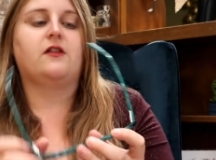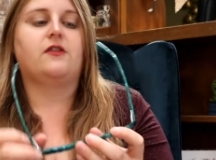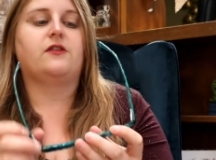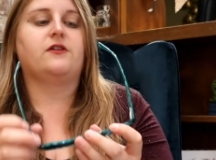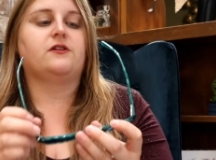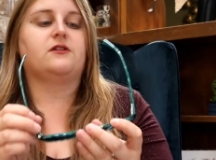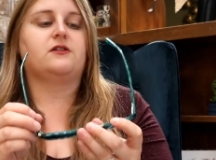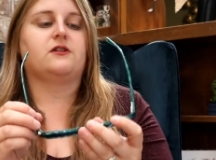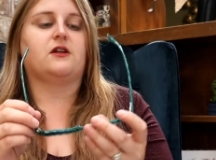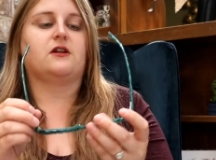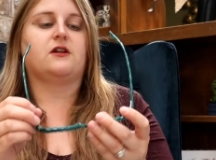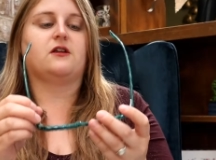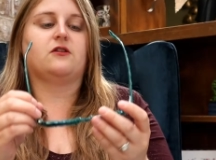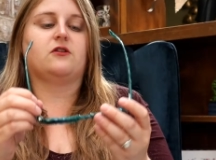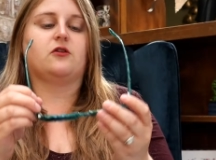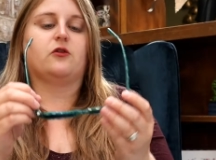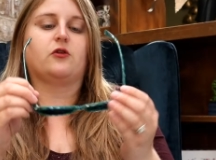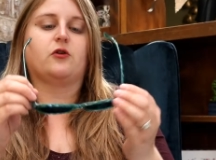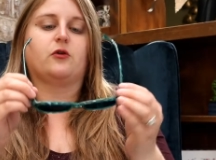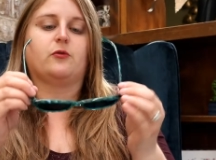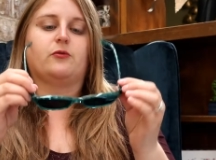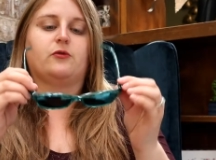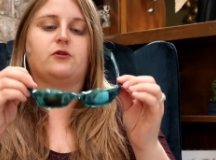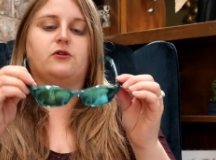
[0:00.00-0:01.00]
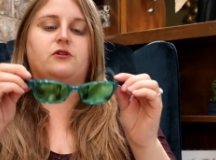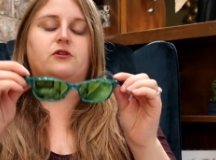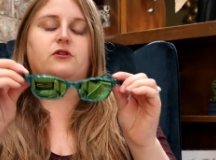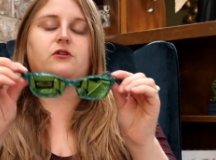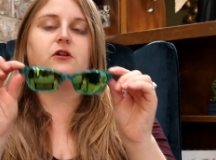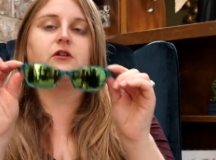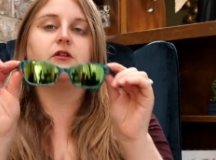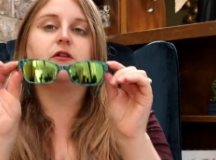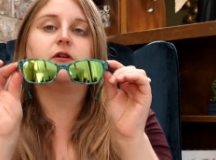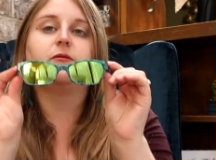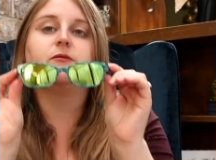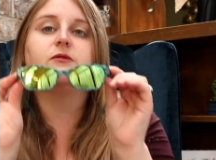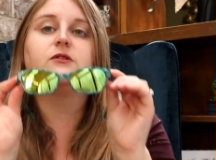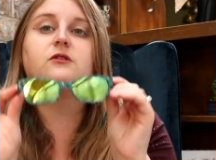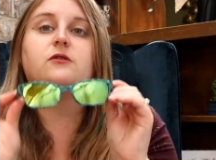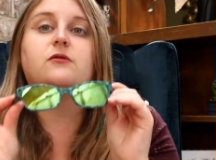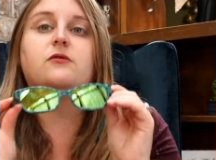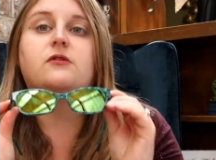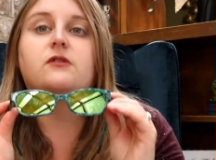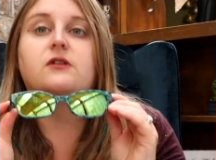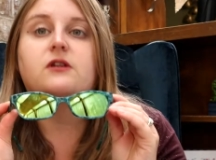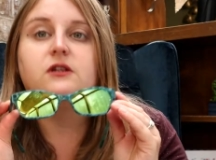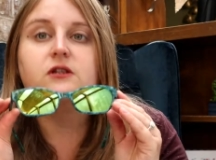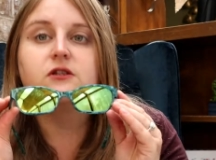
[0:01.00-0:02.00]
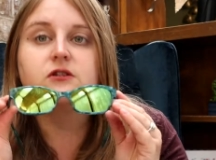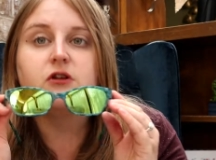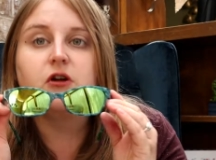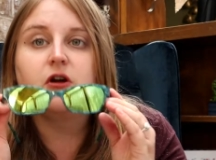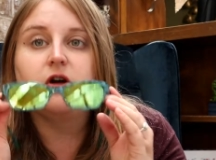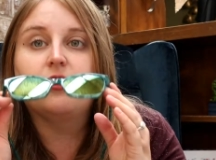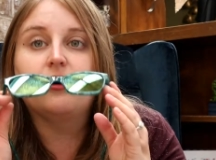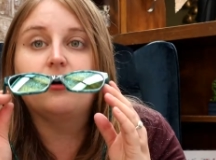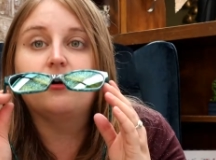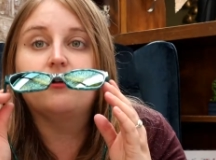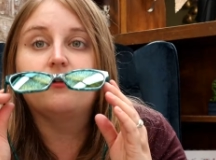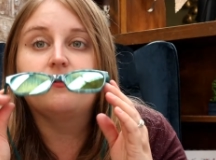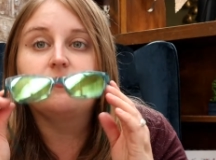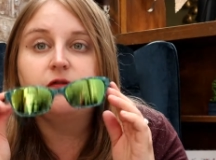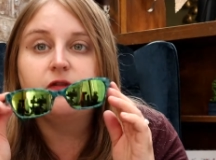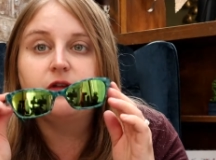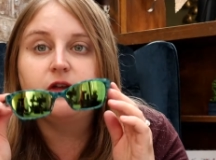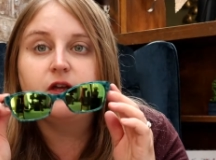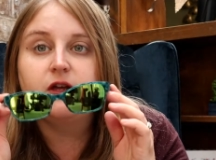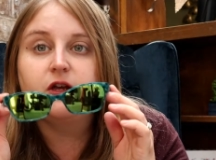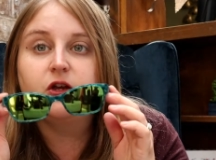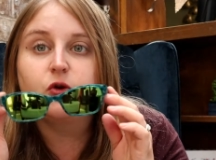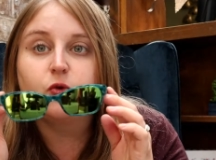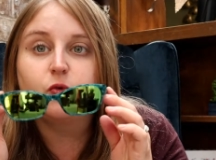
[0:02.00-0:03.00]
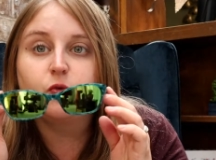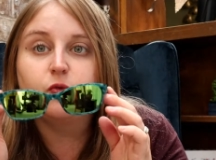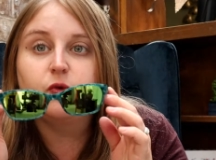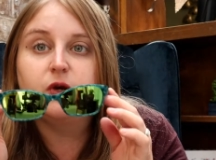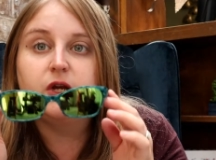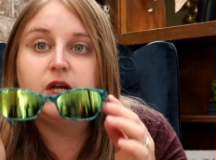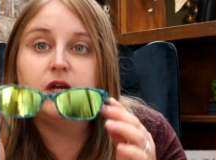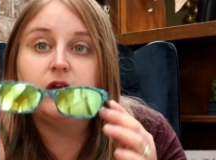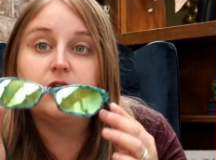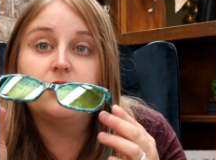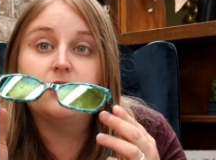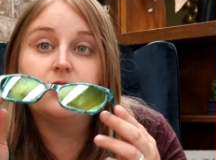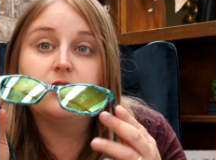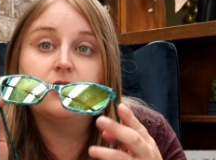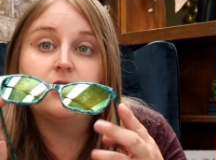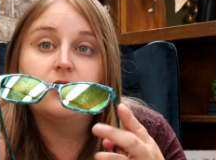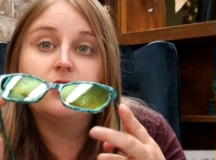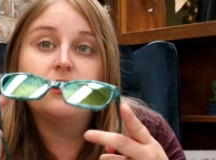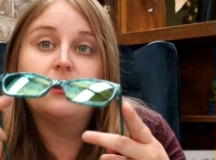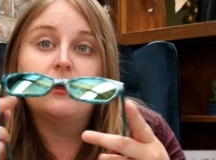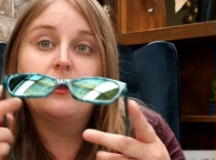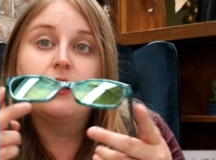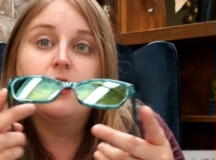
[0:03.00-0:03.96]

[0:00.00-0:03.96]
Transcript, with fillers: the Zenni logo printed on them. So these are the green